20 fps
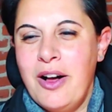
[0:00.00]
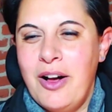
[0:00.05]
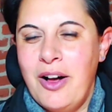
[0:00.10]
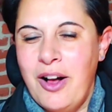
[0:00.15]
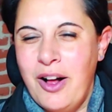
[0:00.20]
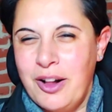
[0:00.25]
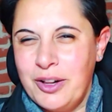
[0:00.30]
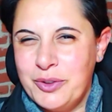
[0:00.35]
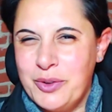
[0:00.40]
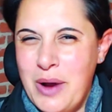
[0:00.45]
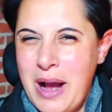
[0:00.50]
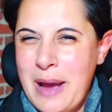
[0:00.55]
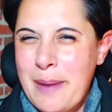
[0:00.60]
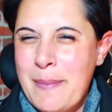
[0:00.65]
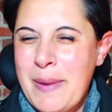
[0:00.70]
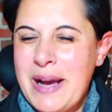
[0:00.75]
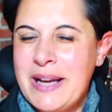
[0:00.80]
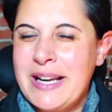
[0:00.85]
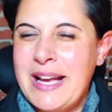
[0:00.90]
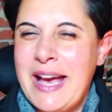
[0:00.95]
Although I
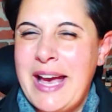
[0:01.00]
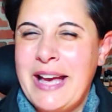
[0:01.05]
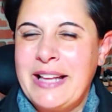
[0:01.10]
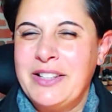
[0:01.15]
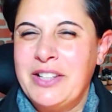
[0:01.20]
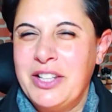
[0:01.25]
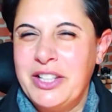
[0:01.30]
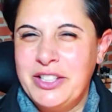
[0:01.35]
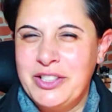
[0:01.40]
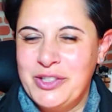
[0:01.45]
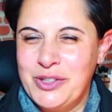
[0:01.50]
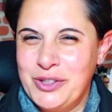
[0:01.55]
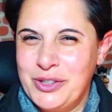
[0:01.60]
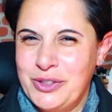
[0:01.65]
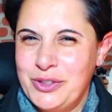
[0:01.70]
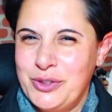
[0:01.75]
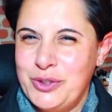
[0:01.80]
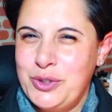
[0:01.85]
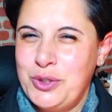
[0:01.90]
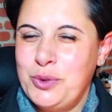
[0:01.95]
might add a little
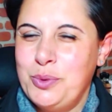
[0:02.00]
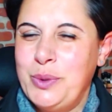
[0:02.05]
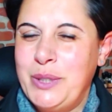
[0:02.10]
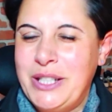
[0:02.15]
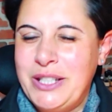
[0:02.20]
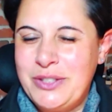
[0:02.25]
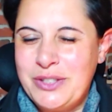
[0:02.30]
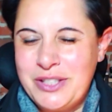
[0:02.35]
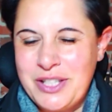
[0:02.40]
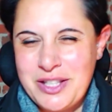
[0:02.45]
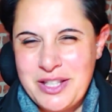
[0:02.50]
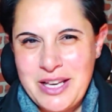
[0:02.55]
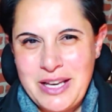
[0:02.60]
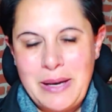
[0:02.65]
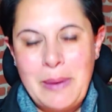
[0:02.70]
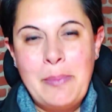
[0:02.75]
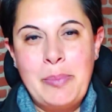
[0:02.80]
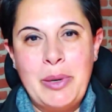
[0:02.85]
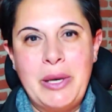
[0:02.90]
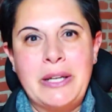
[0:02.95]
tweak to the
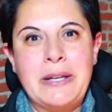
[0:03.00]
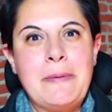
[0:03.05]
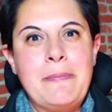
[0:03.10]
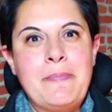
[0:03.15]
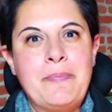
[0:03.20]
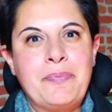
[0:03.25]
thing, but